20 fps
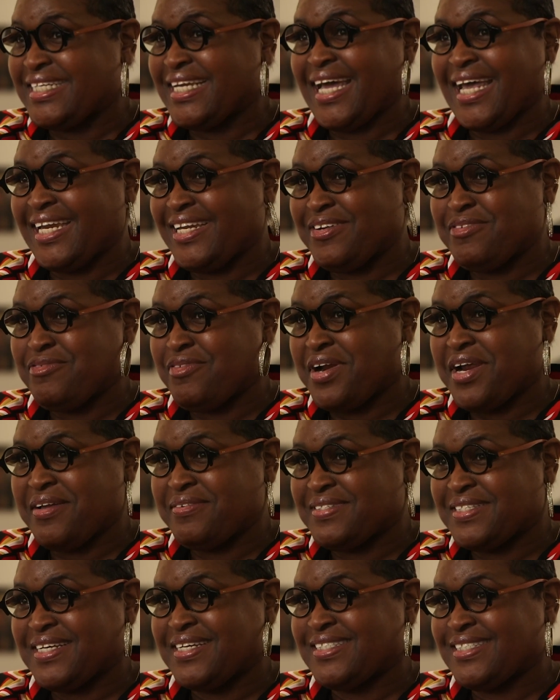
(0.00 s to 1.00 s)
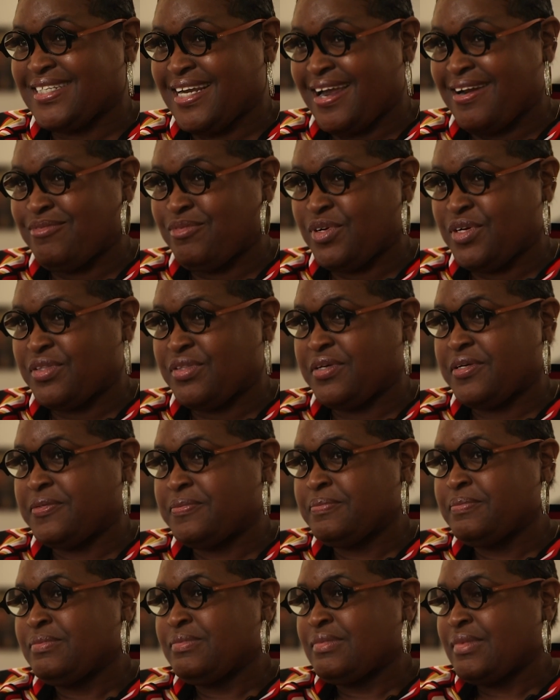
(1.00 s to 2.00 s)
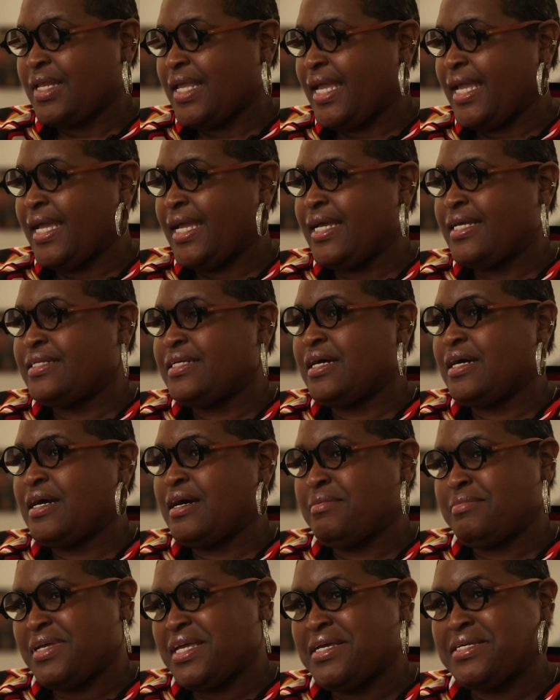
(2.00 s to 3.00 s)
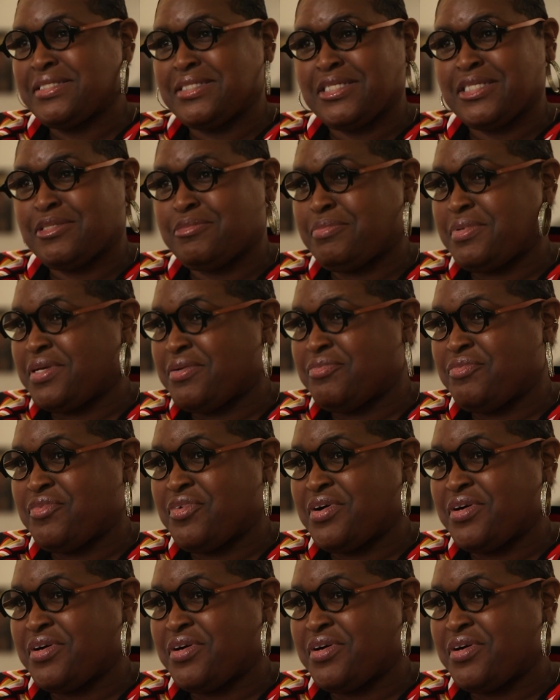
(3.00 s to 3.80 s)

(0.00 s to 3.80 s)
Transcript: she got a little ray of sunshine with her yeah. and um, it's just been